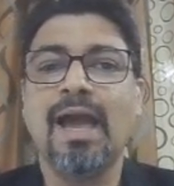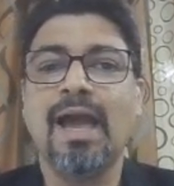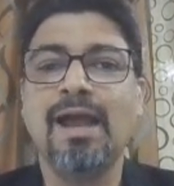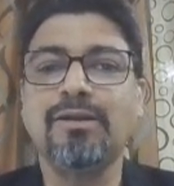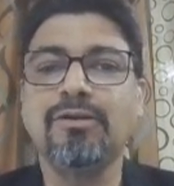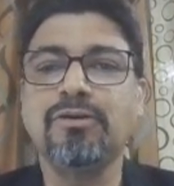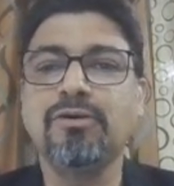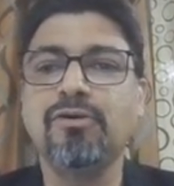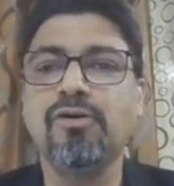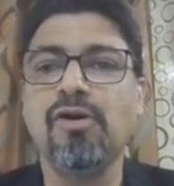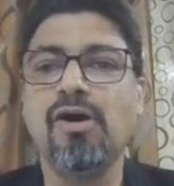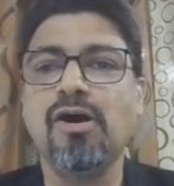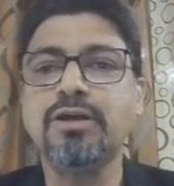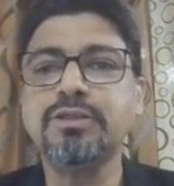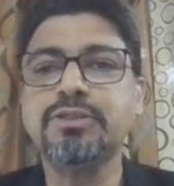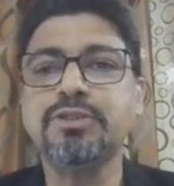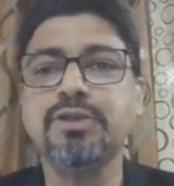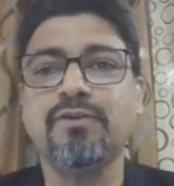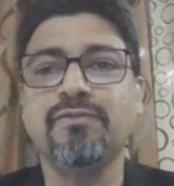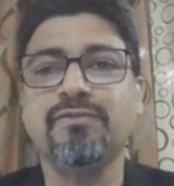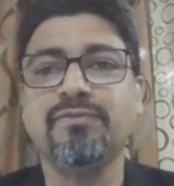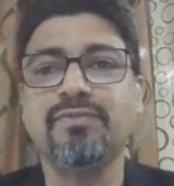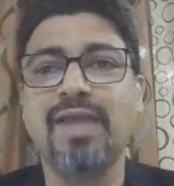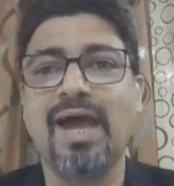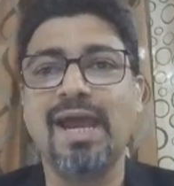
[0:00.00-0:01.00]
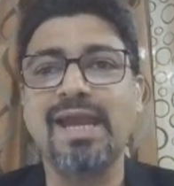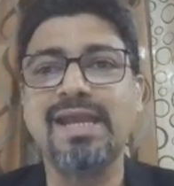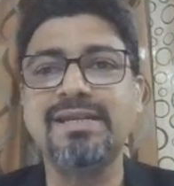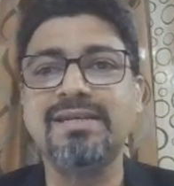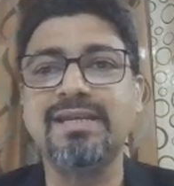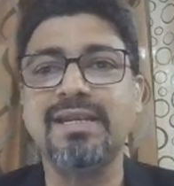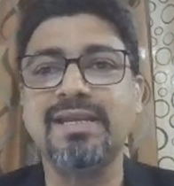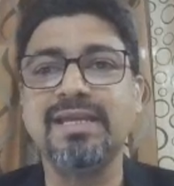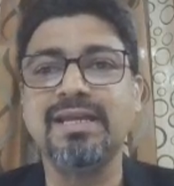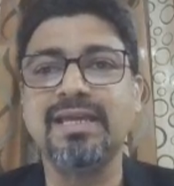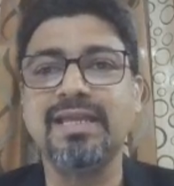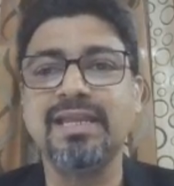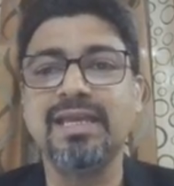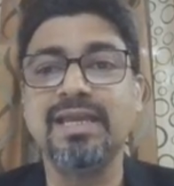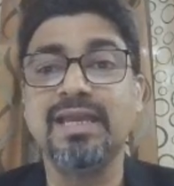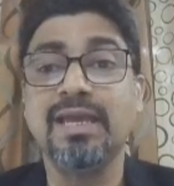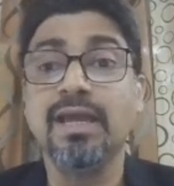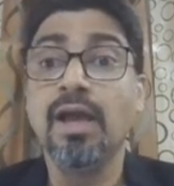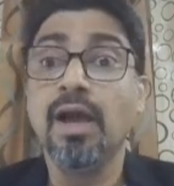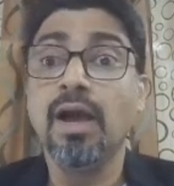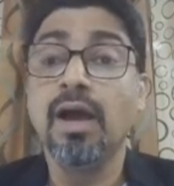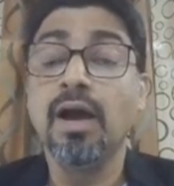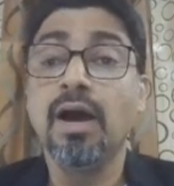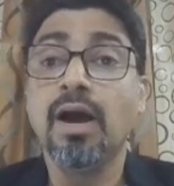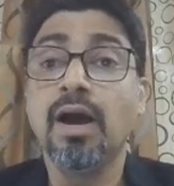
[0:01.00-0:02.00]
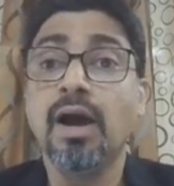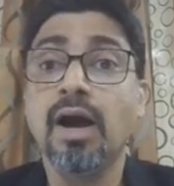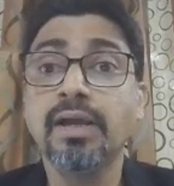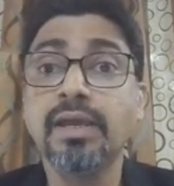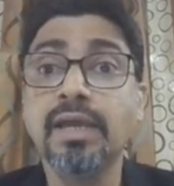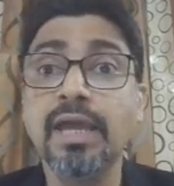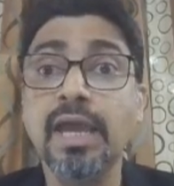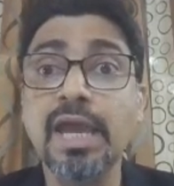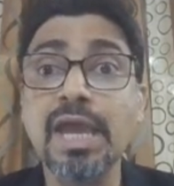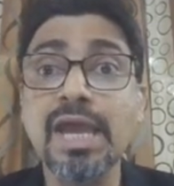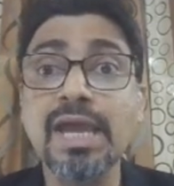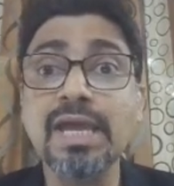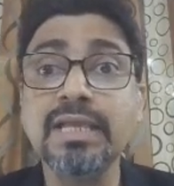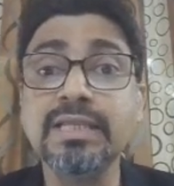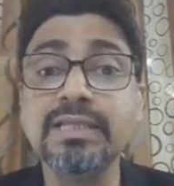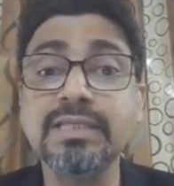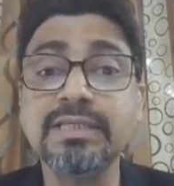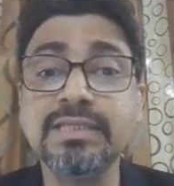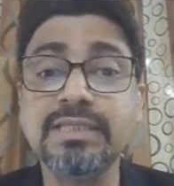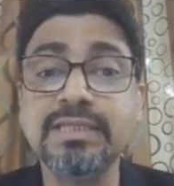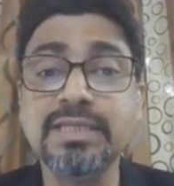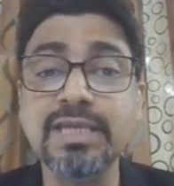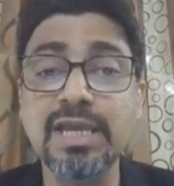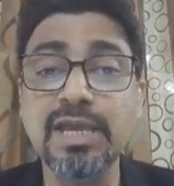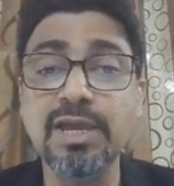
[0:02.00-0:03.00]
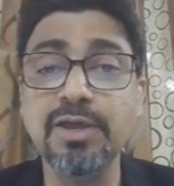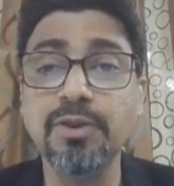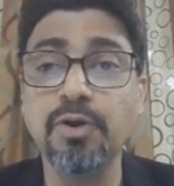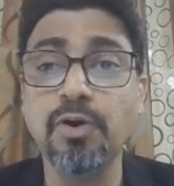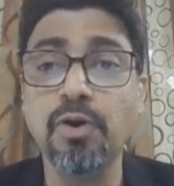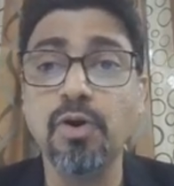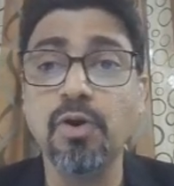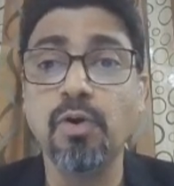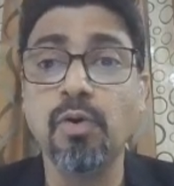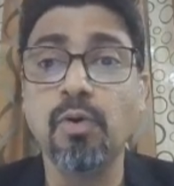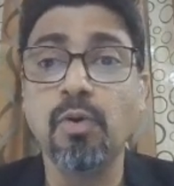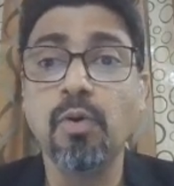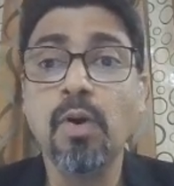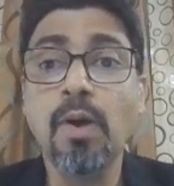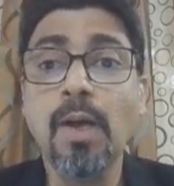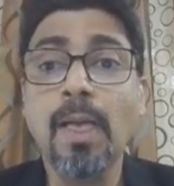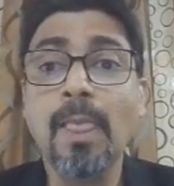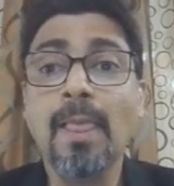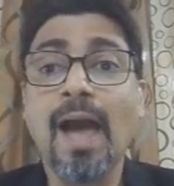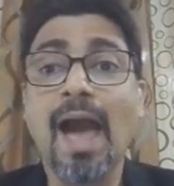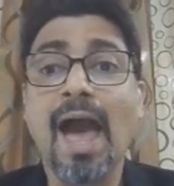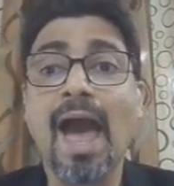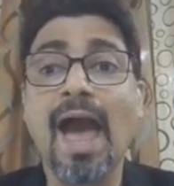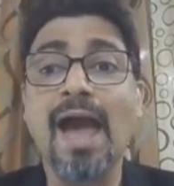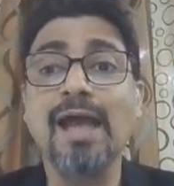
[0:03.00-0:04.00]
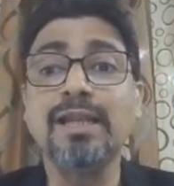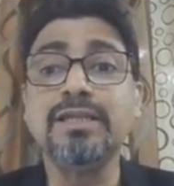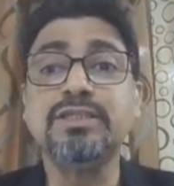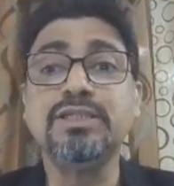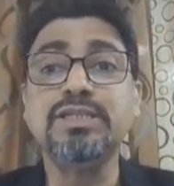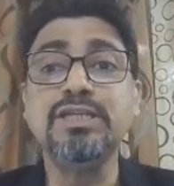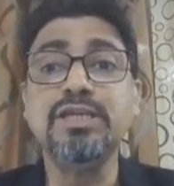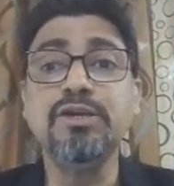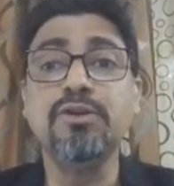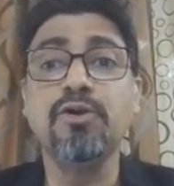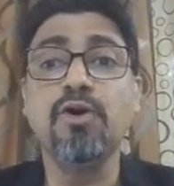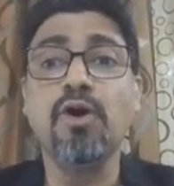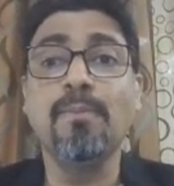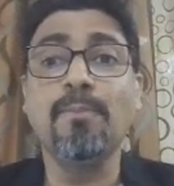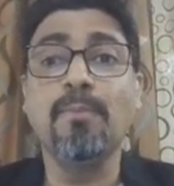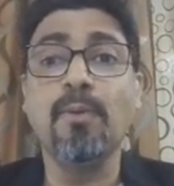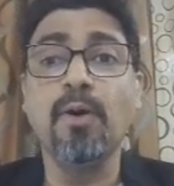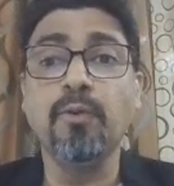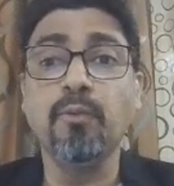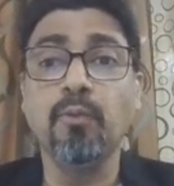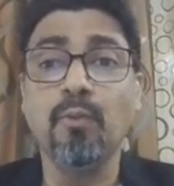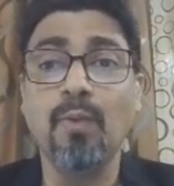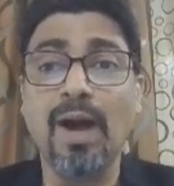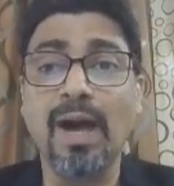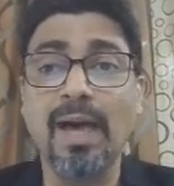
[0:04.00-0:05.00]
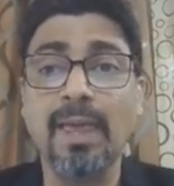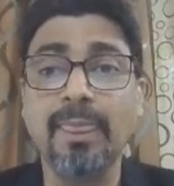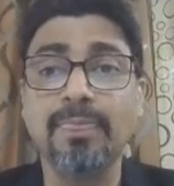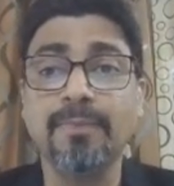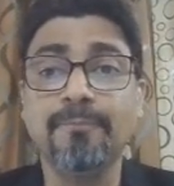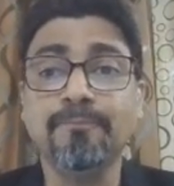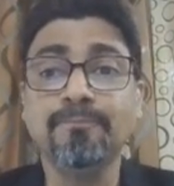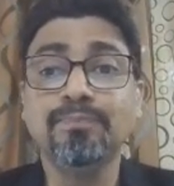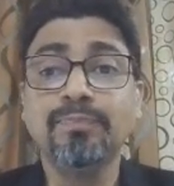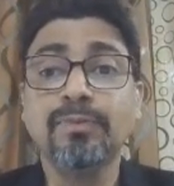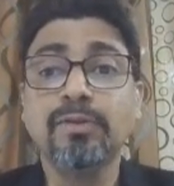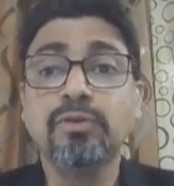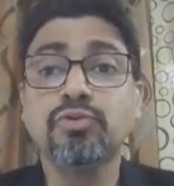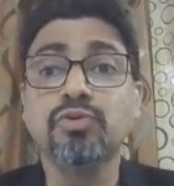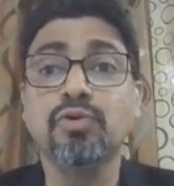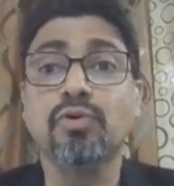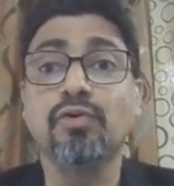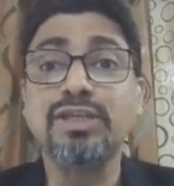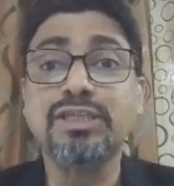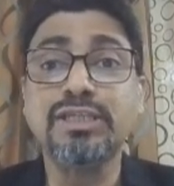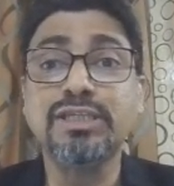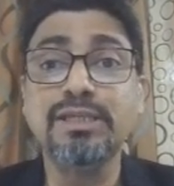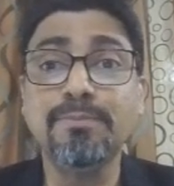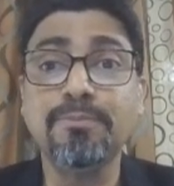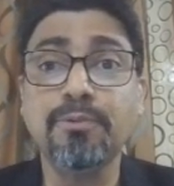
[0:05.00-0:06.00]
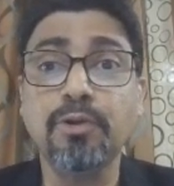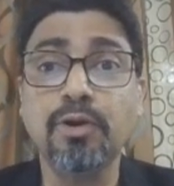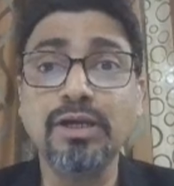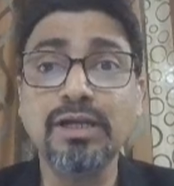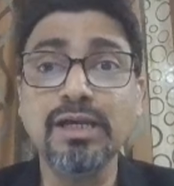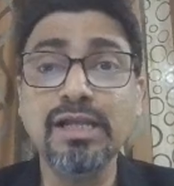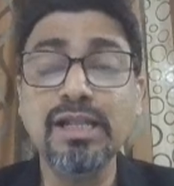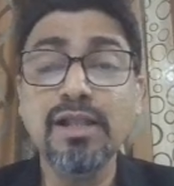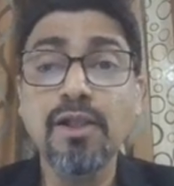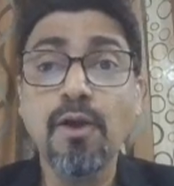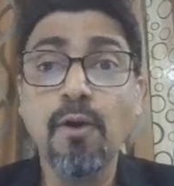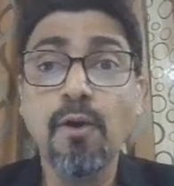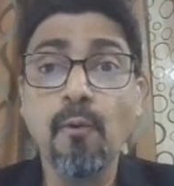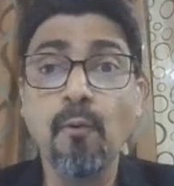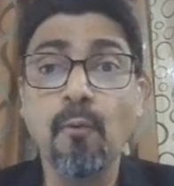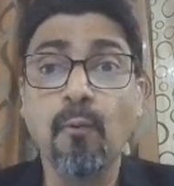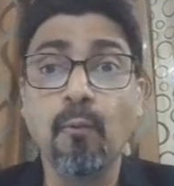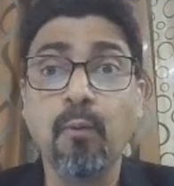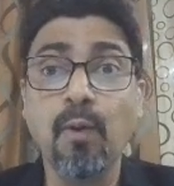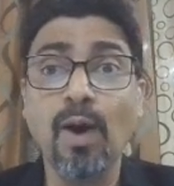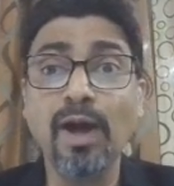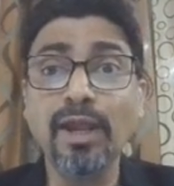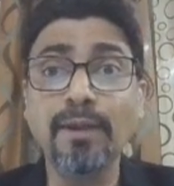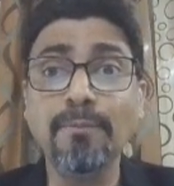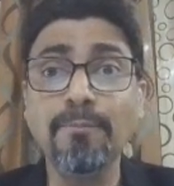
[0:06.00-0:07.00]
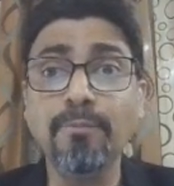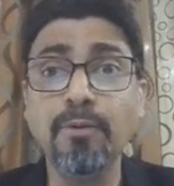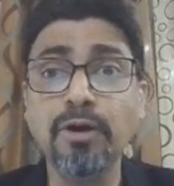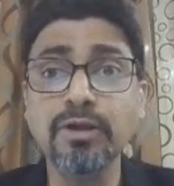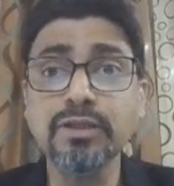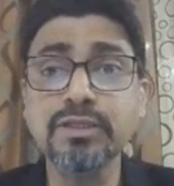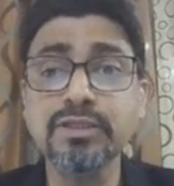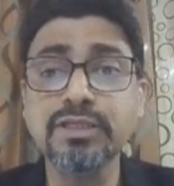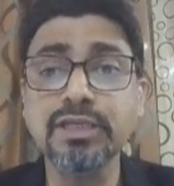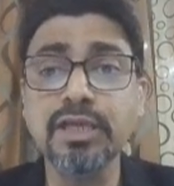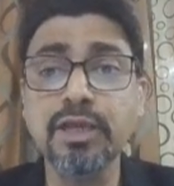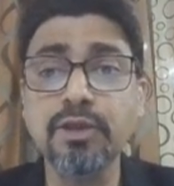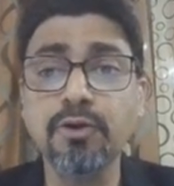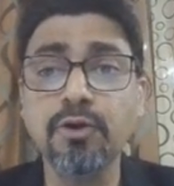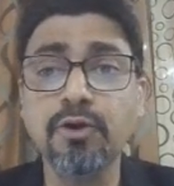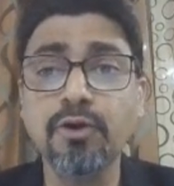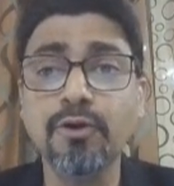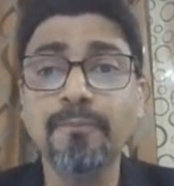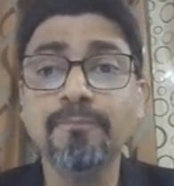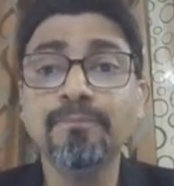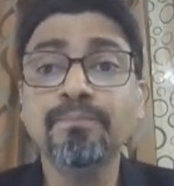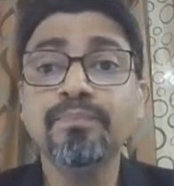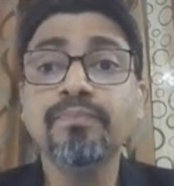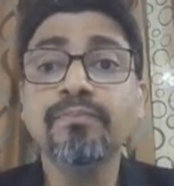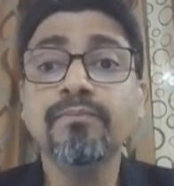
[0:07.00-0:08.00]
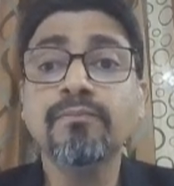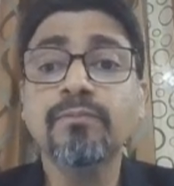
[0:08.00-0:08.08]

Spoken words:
And cos of 90 degree, again 0 and 0 upon 1. So reciprocal 1 upon 0.